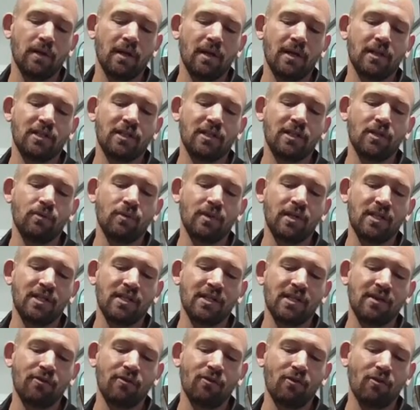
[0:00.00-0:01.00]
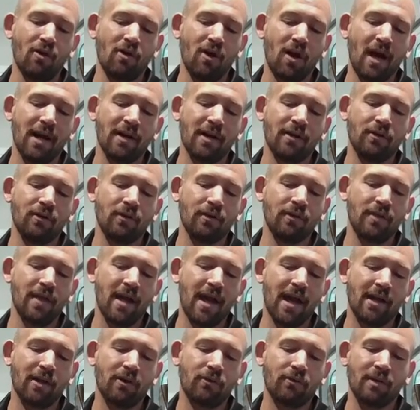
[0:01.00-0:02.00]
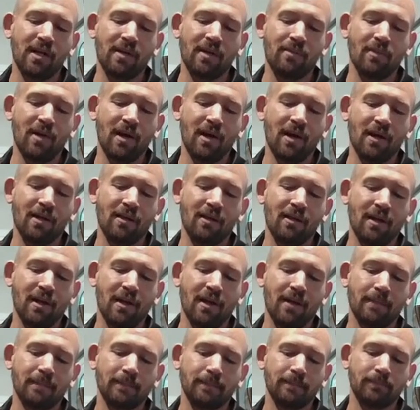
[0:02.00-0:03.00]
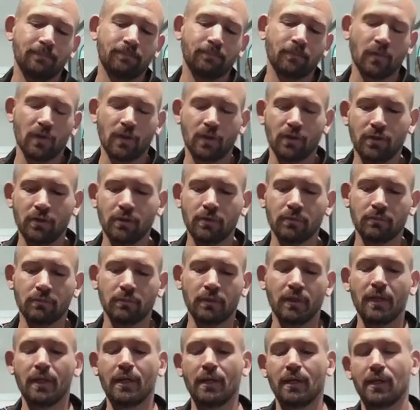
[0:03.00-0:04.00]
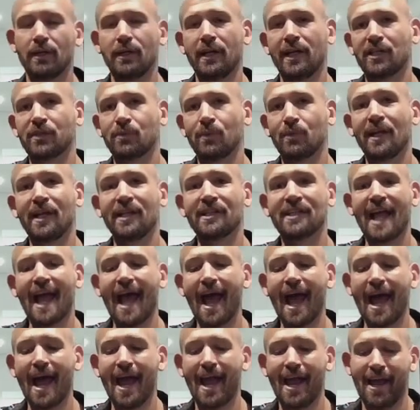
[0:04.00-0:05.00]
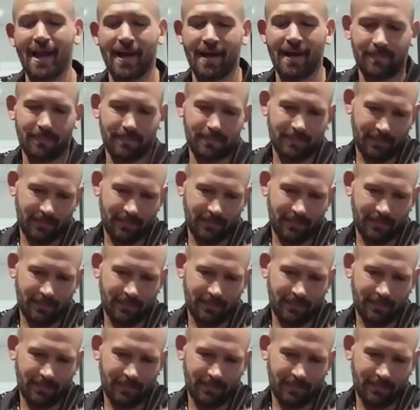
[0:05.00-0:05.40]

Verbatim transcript: until we sit right on that green mark there. Cool. Next one is A.